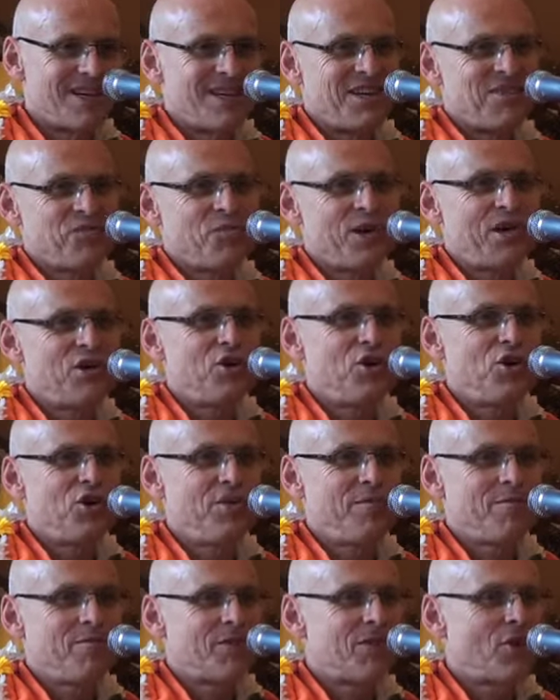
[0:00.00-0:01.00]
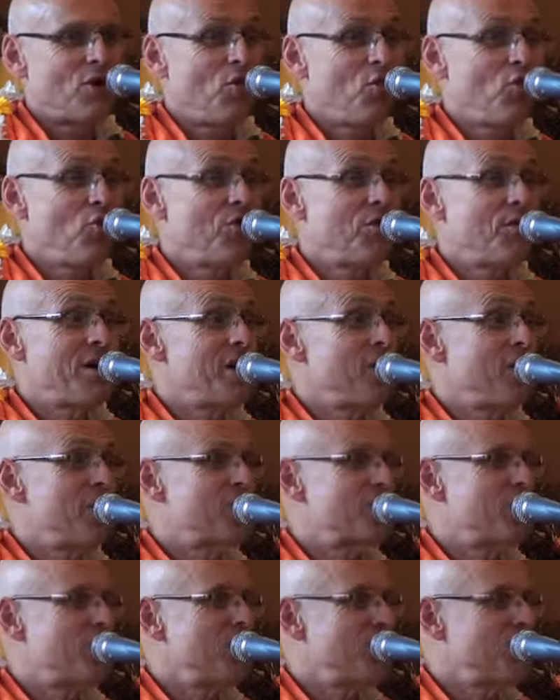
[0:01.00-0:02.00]
It went on all the way
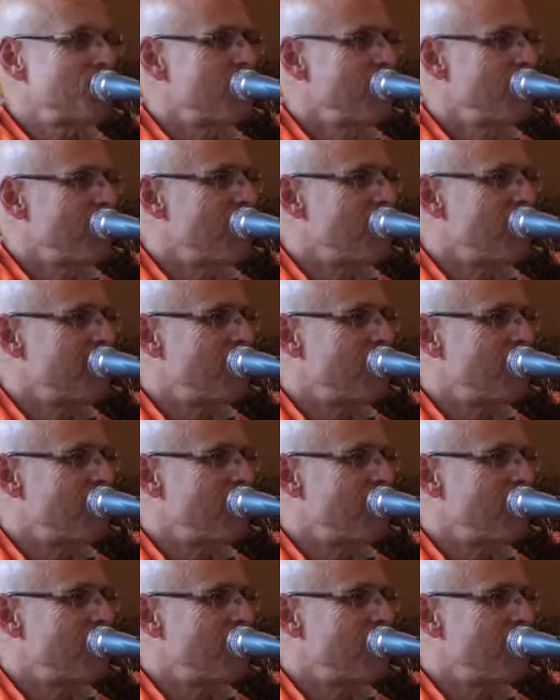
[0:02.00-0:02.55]
up to book number